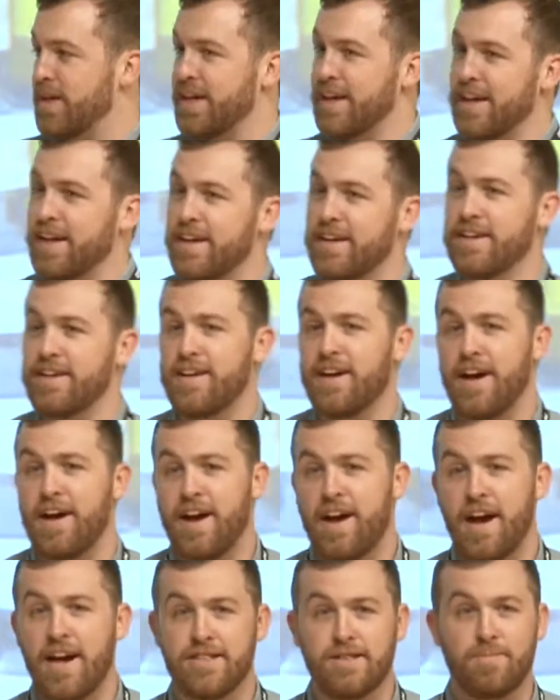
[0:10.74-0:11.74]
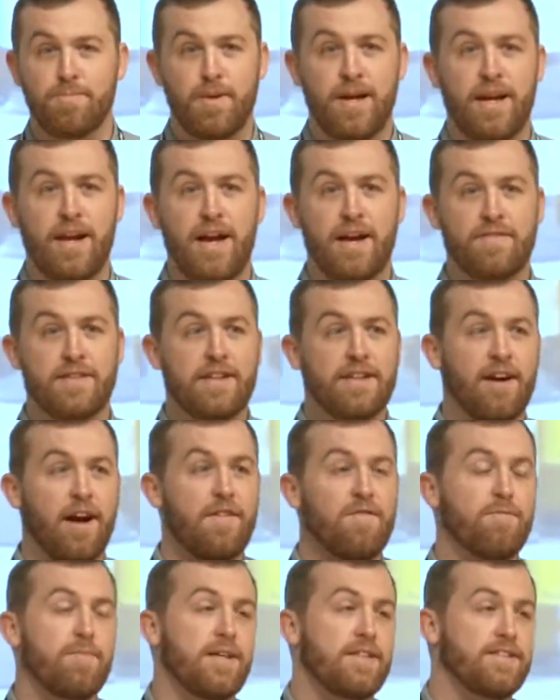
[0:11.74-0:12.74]
be here. As a beer lover, I
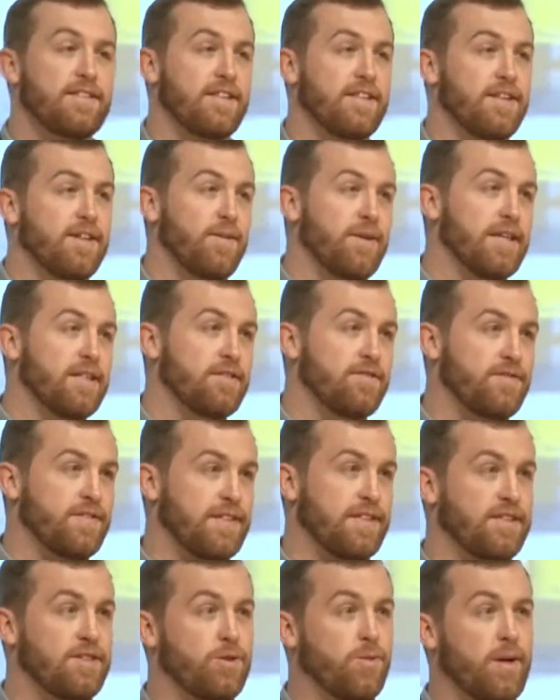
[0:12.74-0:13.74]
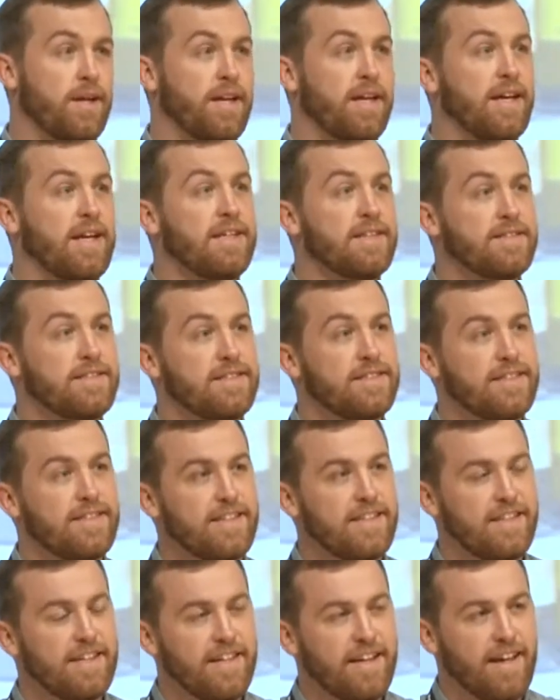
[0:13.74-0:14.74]
haven't been to the US for 20 years,
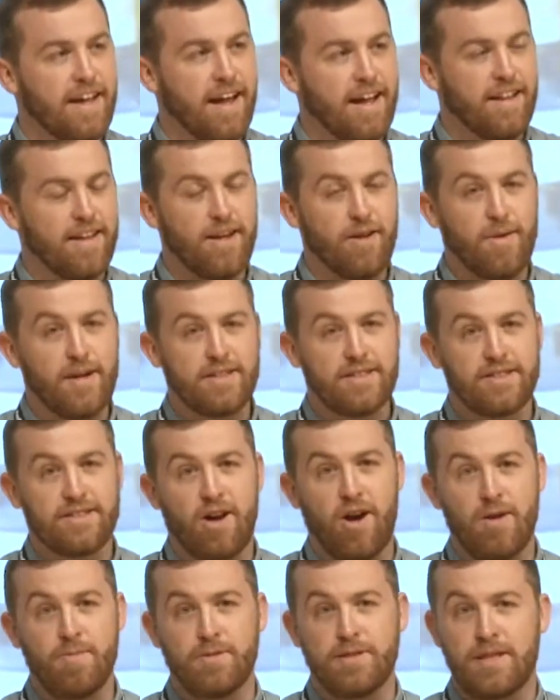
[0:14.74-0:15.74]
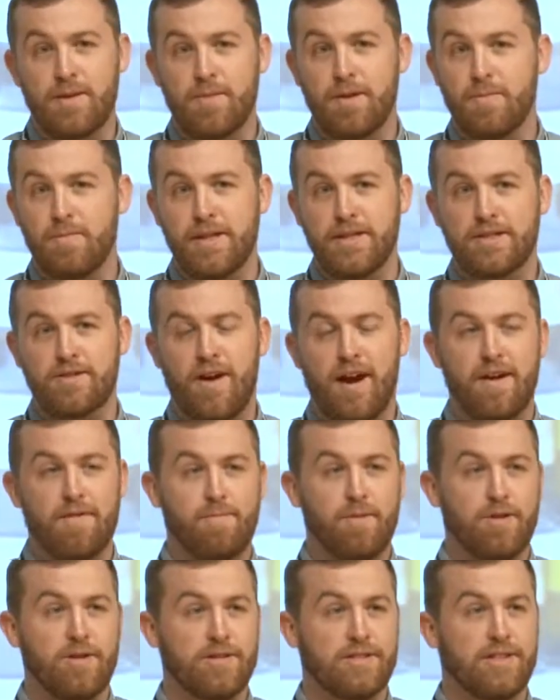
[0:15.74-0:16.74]
and the US is home to some of the best craft
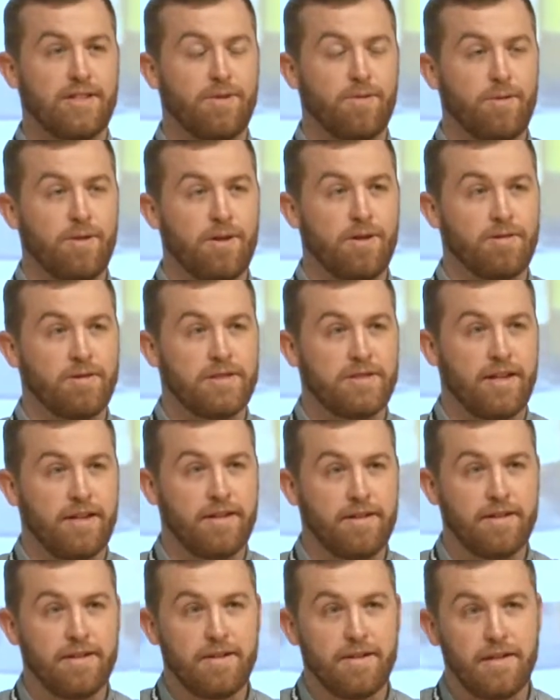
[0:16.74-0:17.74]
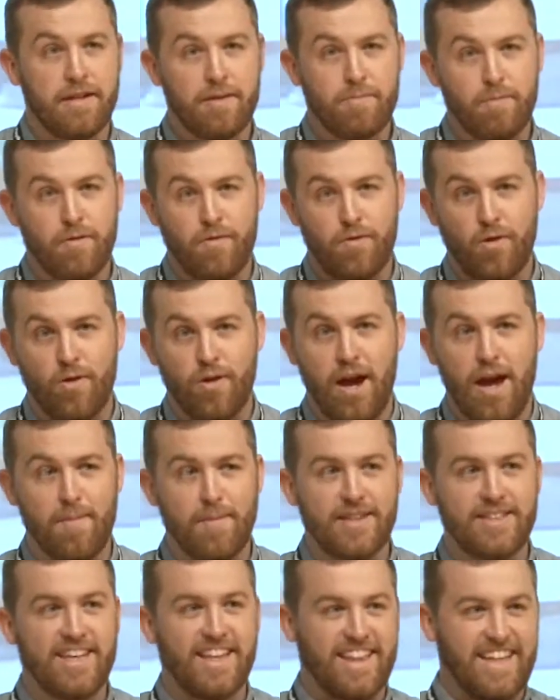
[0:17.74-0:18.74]
brewers in the world. So before
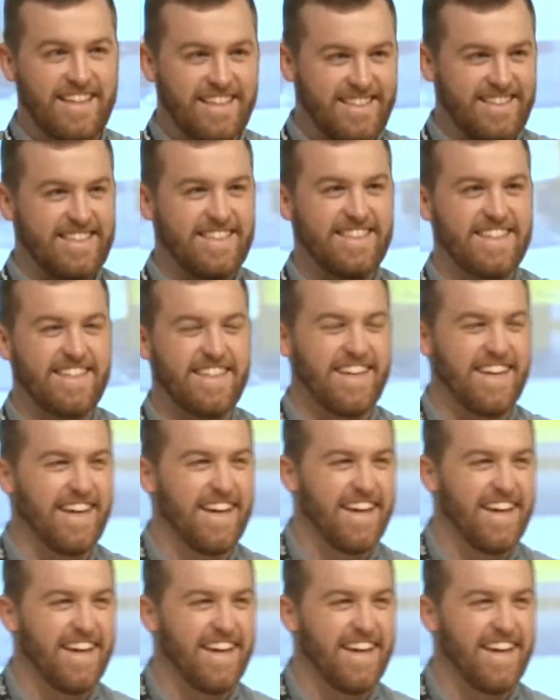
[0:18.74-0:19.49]
coming to this,